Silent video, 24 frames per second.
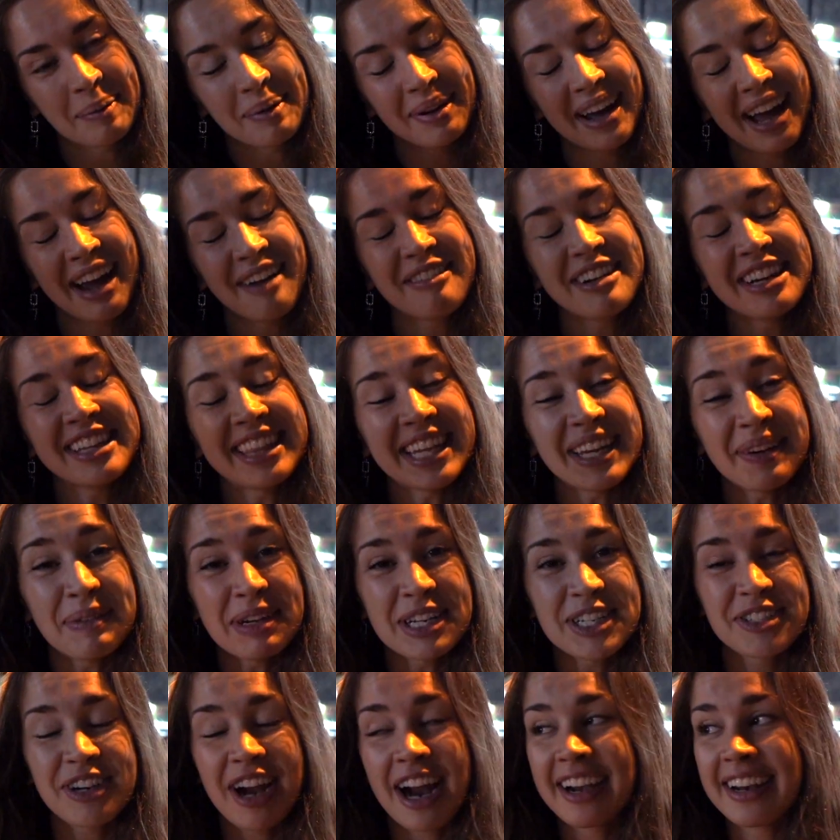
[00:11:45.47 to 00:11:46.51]
but everything
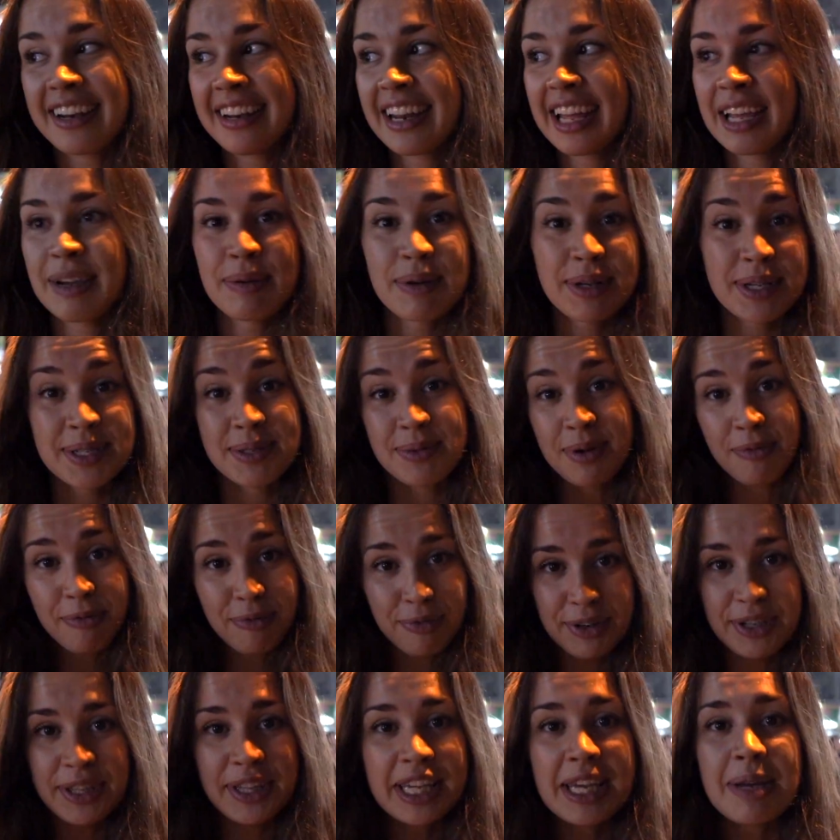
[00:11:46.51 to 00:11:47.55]
we tried today was
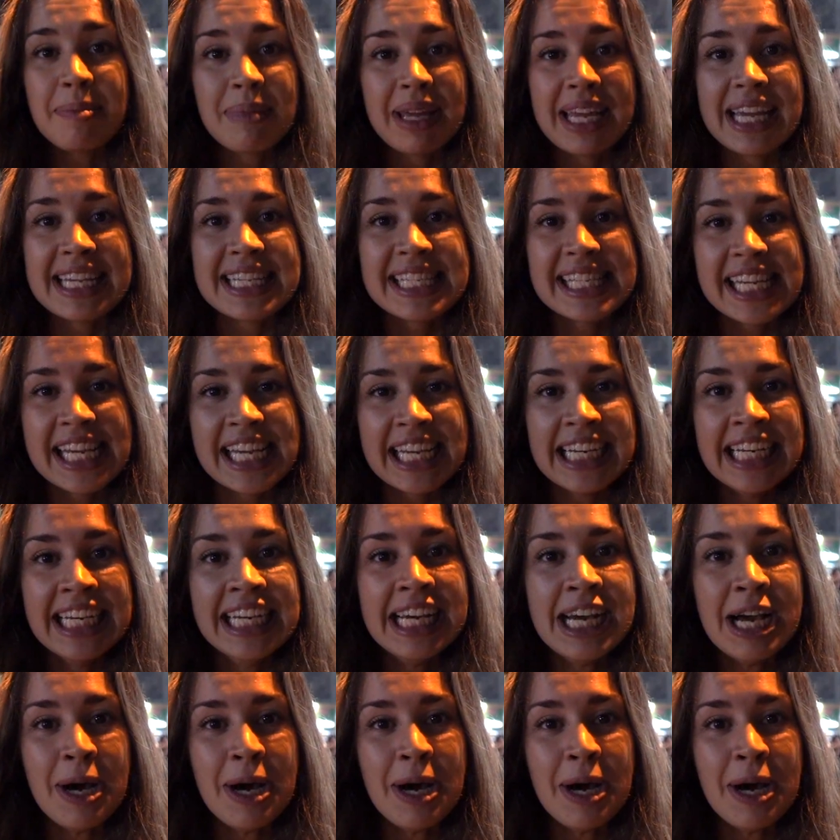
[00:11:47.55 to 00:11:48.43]
really amazing.